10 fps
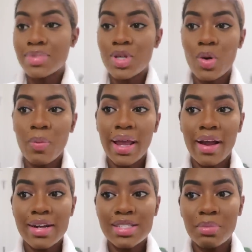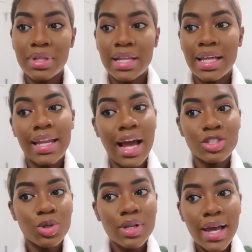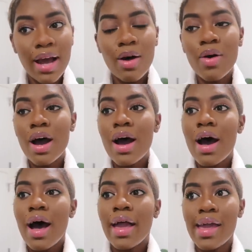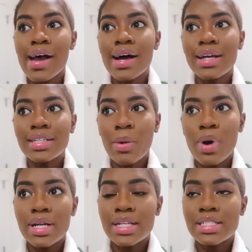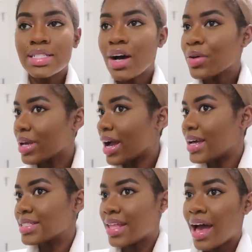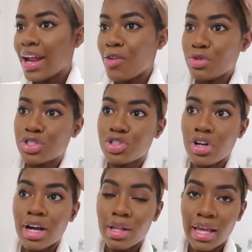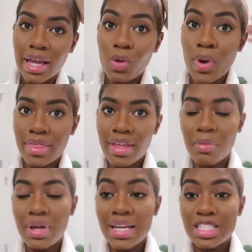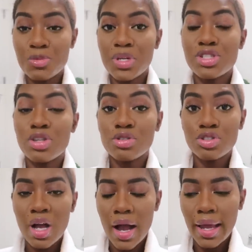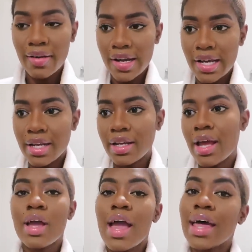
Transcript: So my hair is completely natural now, and I wanted to tell you guys that I've been struggling with it because it's been so dry, right?